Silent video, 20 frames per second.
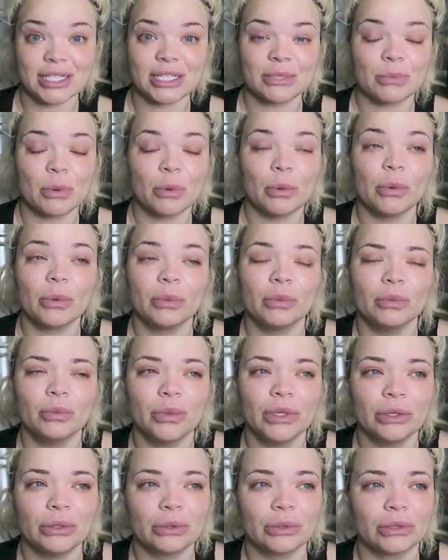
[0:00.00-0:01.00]
as this, but when we
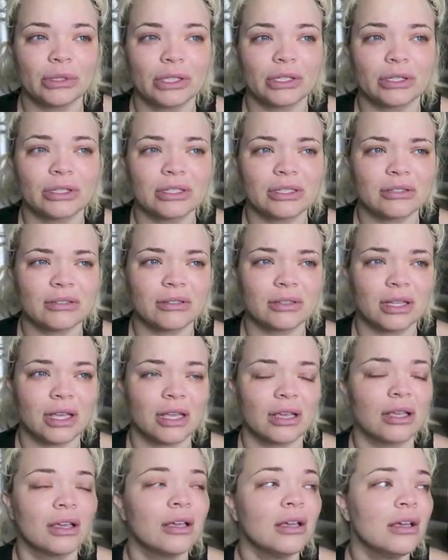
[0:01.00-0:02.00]
went through a little
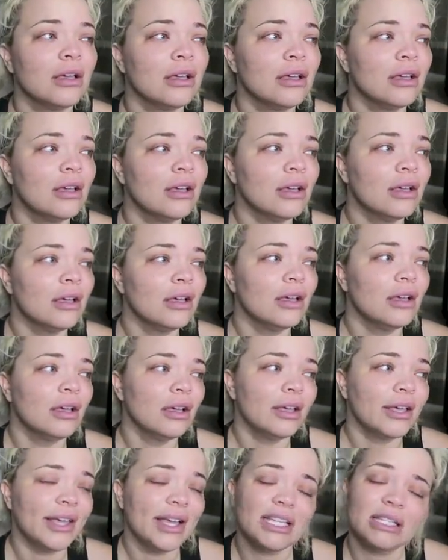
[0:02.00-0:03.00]
thing,
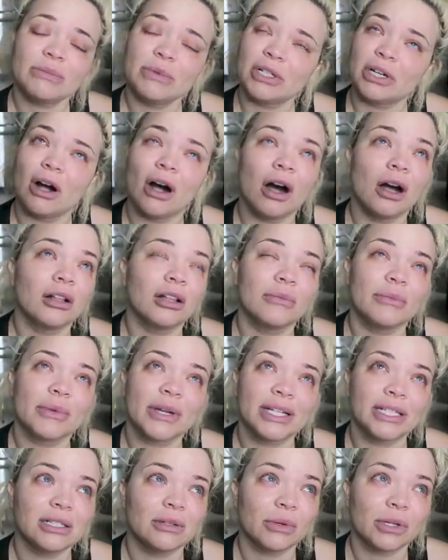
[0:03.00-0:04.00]
he asked me to call him and
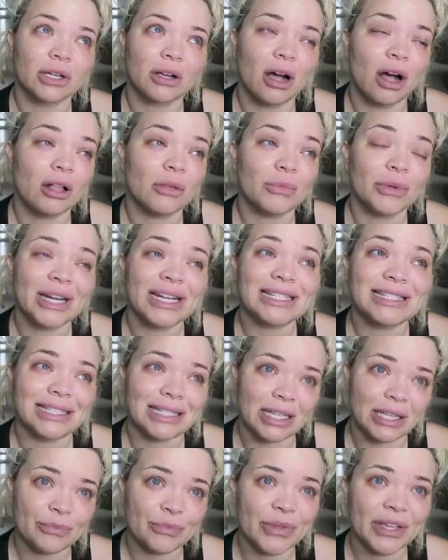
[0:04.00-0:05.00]
I didn't want to call him, but I
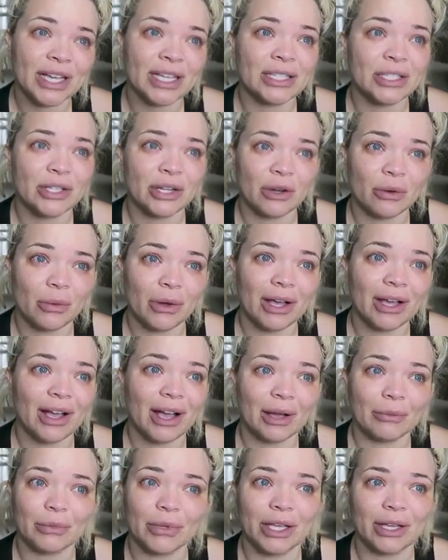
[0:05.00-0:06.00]
did, because you know what?
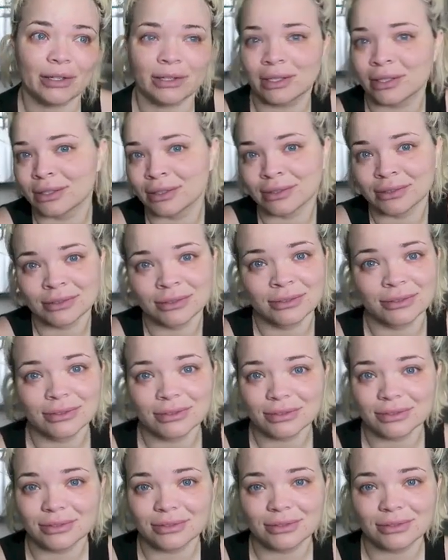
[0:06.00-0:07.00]
I'm like,
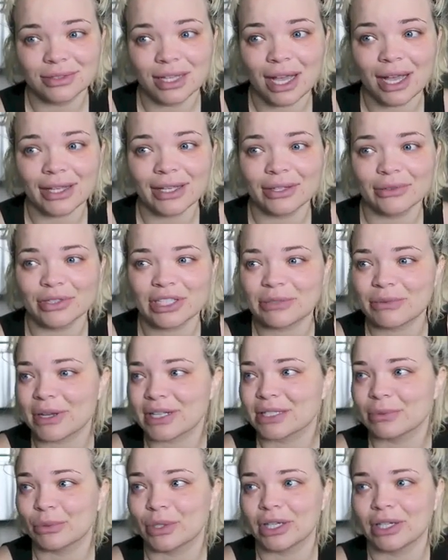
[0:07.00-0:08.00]
I can
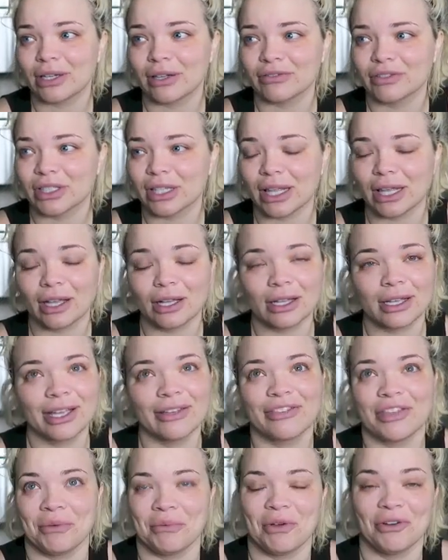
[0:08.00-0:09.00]
respect someone enough to like
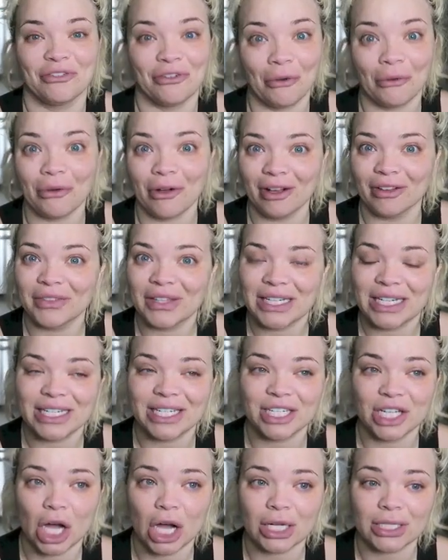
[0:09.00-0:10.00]
give them a phone call if they need
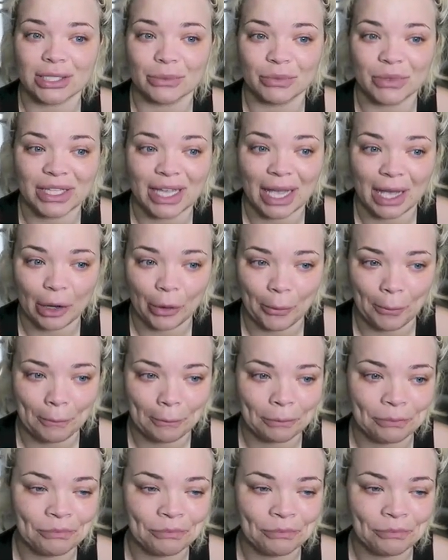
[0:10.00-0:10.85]
to talk something out.